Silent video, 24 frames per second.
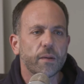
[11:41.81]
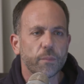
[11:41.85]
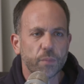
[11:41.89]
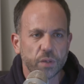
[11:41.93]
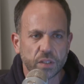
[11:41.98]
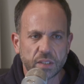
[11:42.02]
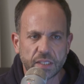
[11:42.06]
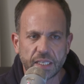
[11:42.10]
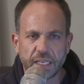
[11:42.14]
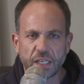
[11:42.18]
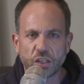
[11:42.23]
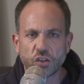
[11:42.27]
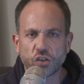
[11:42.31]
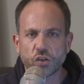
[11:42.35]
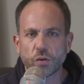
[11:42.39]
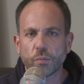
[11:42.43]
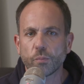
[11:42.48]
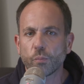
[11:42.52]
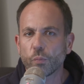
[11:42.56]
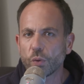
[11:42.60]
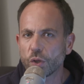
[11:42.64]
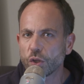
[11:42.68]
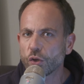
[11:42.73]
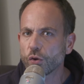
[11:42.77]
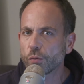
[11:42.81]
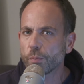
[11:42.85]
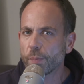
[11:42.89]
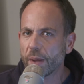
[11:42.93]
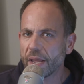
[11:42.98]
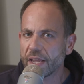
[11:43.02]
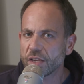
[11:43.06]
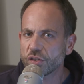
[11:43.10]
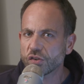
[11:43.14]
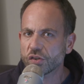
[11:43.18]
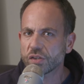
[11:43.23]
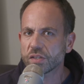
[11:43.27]
but teach them with your
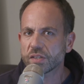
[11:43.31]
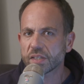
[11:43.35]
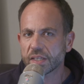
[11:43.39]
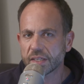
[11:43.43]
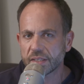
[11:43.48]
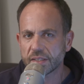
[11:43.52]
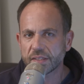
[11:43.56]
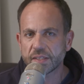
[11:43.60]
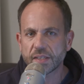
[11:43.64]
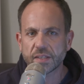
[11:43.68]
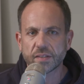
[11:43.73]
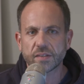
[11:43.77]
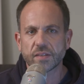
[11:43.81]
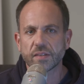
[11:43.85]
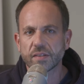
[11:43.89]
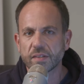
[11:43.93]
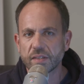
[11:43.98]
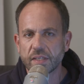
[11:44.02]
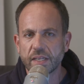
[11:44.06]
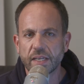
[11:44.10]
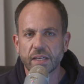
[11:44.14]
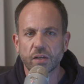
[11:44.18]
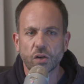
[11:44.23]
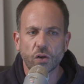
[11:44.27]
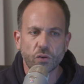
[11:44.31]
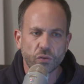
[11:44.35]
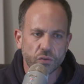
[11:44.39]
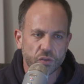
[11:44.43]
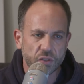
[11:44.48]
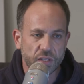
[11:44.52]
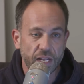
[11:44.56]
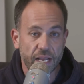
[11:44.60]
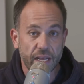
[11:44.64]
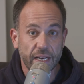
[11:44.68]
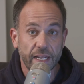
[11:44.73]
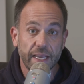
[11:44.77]
patience, consistency, and
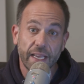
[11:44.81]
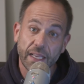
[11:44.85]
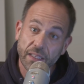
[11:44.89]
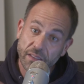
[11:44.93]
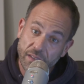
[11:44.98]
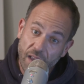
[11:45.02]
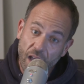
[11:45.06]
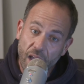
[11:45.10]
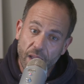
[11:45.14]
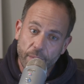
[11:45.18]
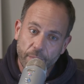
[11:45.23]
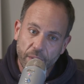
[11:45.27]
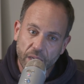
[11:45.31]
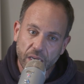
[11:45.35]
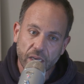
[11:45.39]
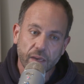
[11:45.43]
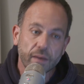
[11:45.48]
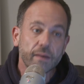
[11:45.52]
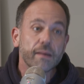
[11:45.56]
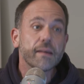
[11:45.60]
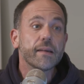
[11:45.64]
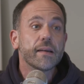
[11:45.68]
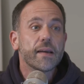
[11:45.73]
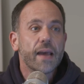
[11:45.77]
understanding and timing